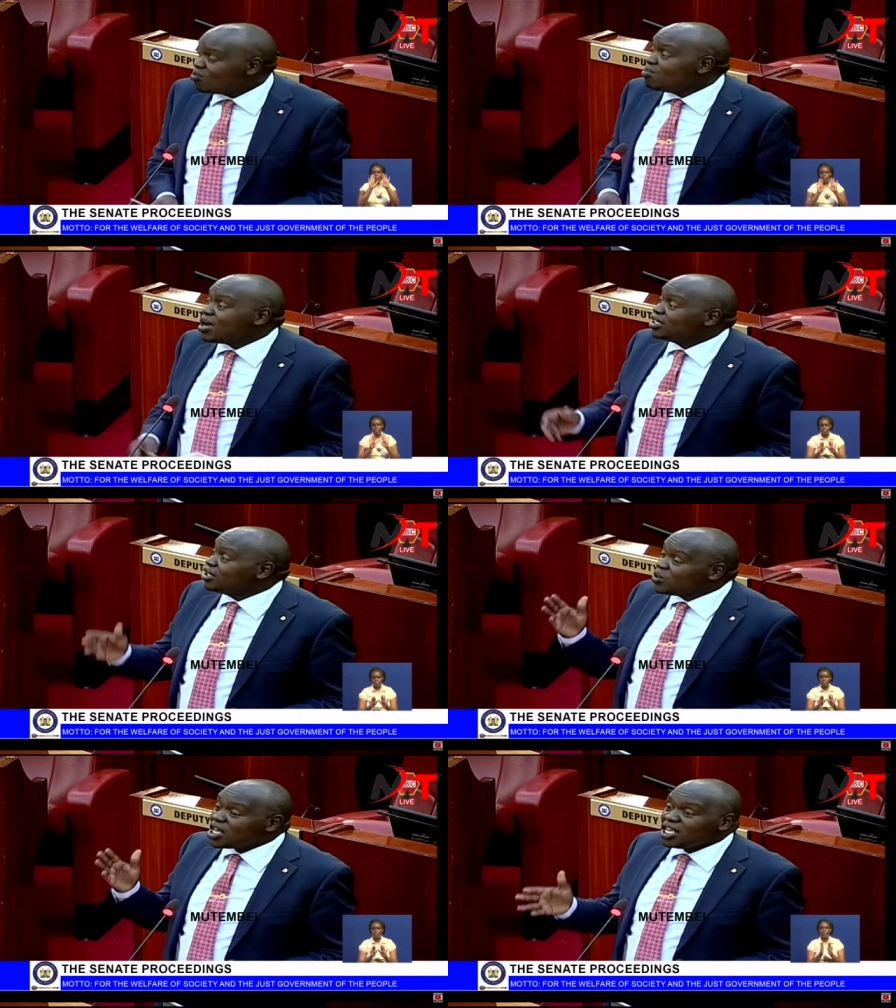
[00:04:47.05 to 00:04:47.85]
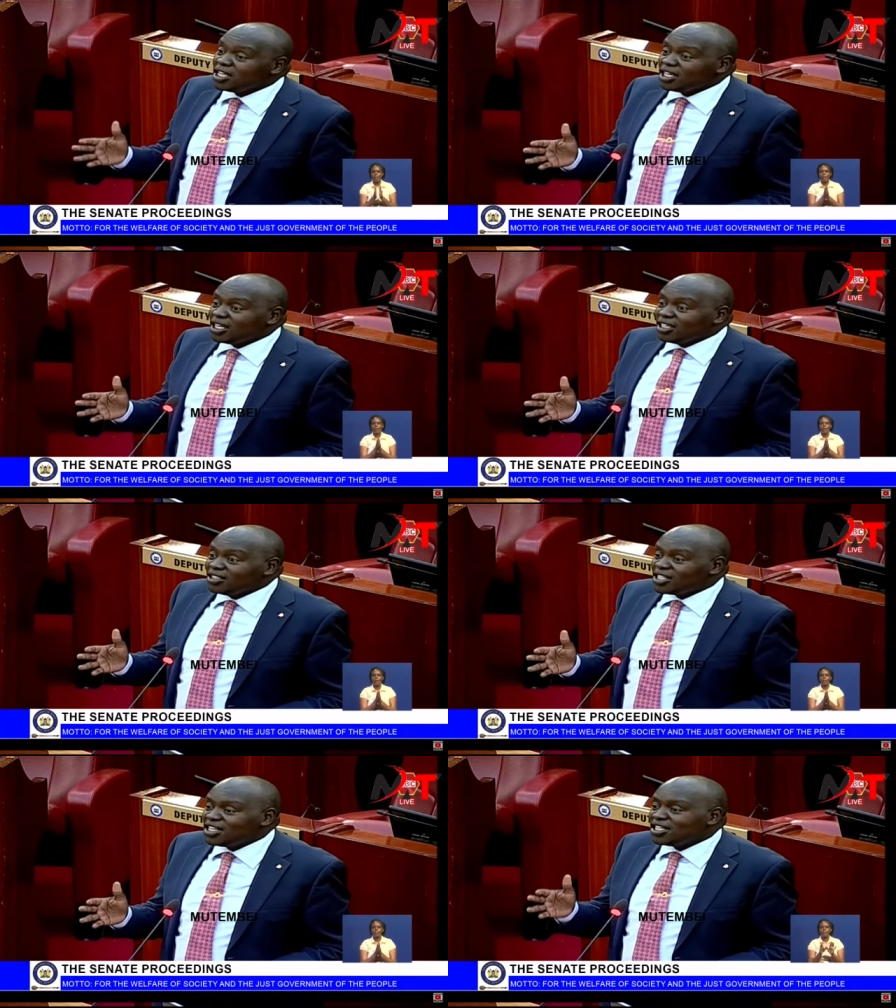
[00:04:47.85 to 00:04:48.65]
And by the way,
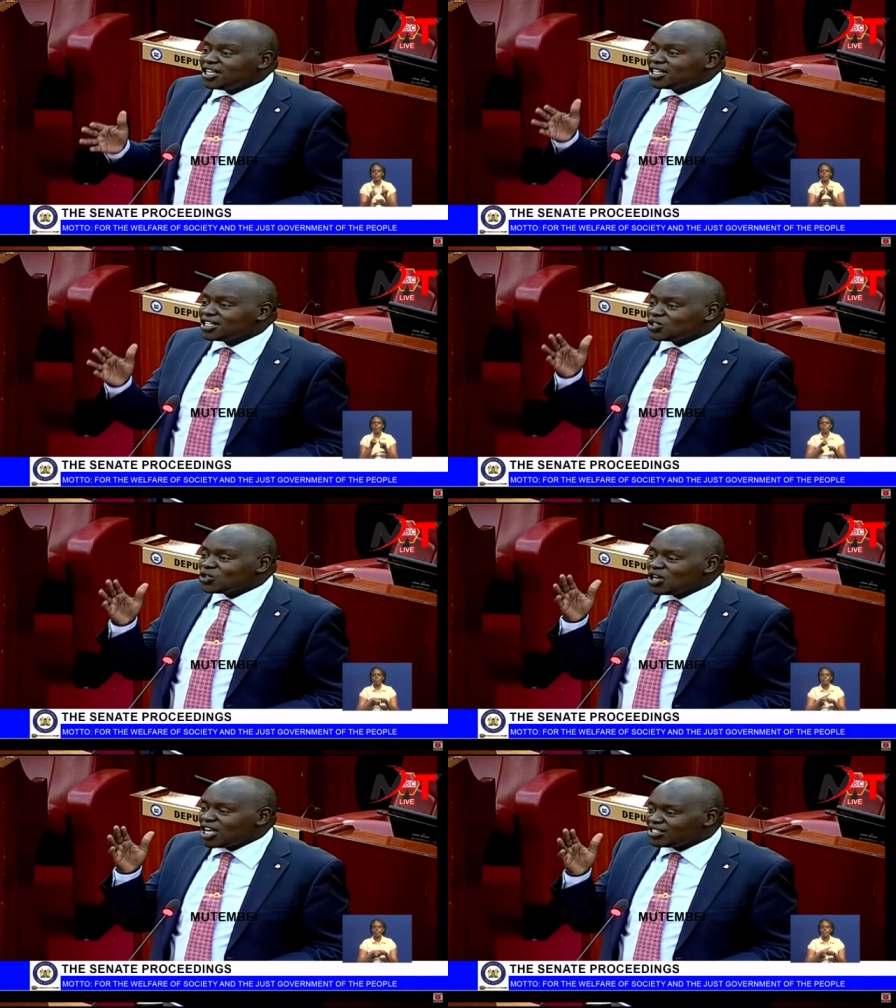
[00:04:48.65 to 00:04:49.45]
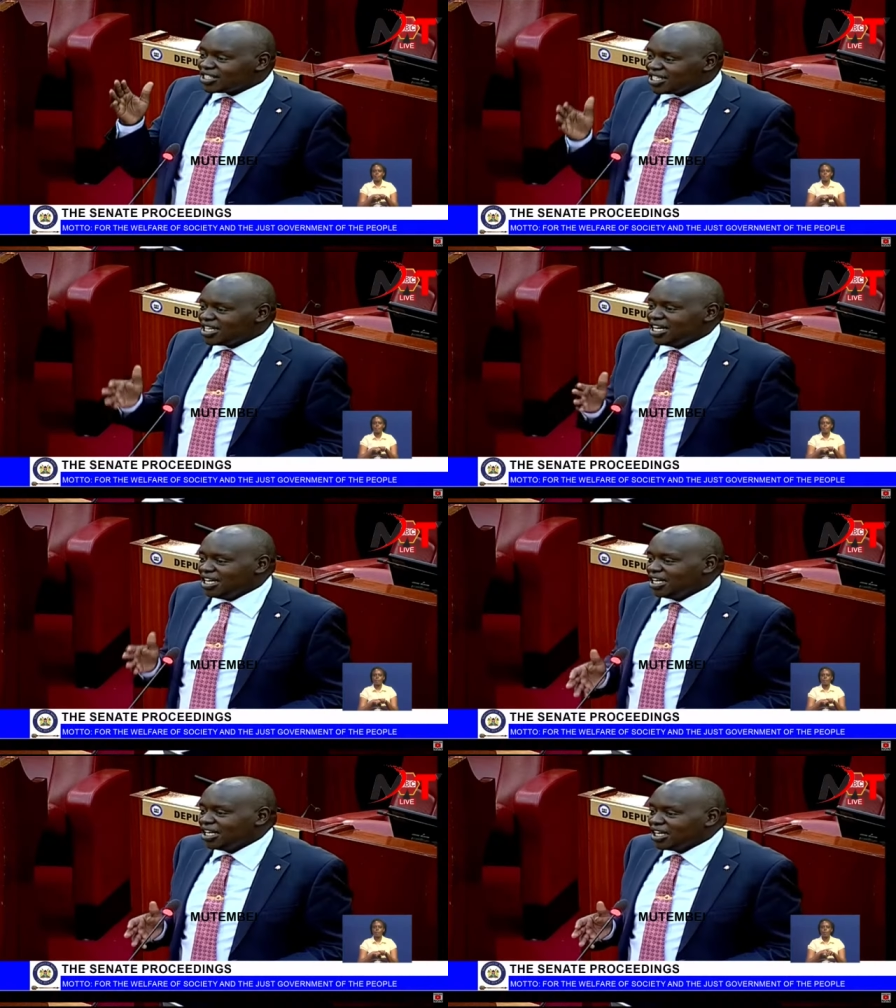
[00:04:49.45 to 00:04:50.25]
Senator Crystal
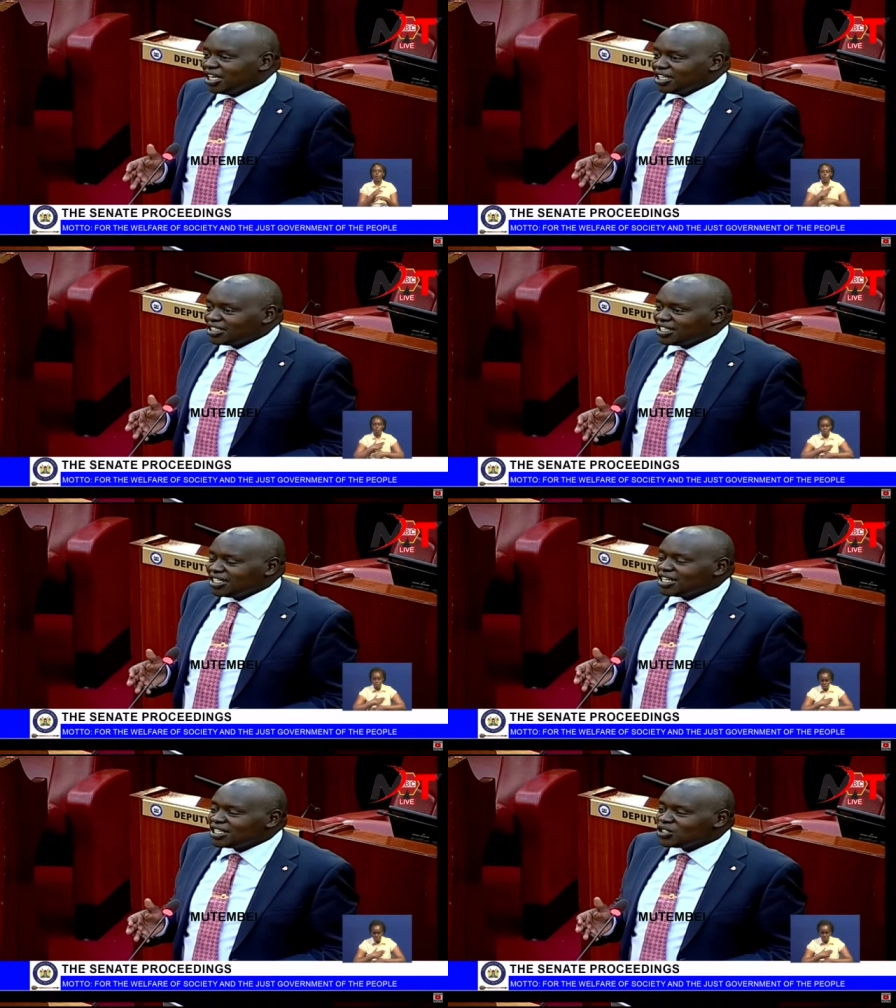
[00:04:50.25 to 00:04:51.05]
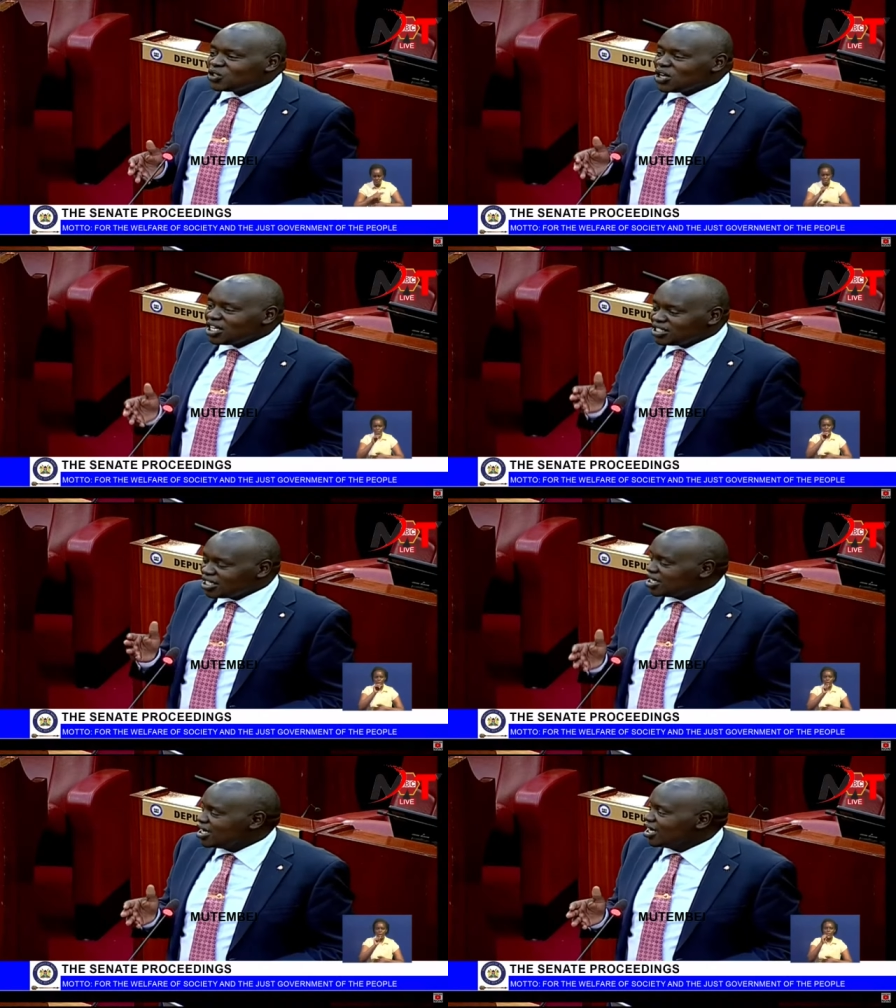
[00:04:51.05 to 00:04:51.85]
Asige, Senator Crystal
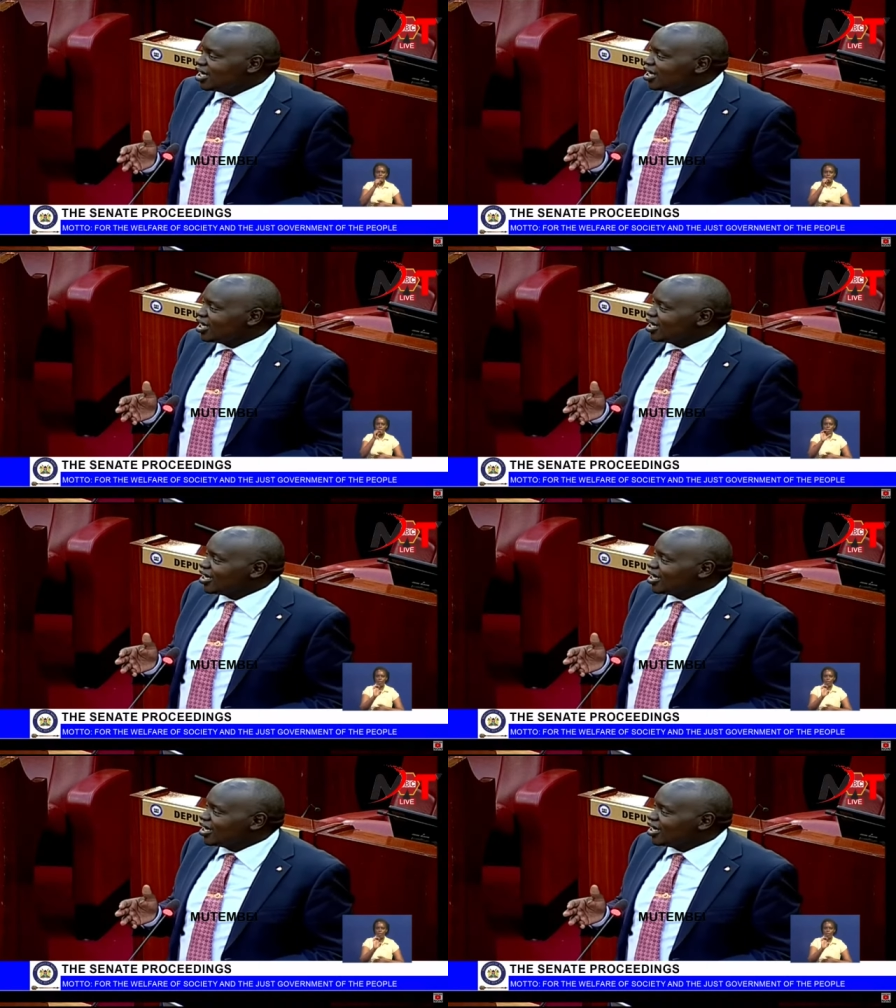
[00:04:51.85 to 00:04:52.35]
Asige,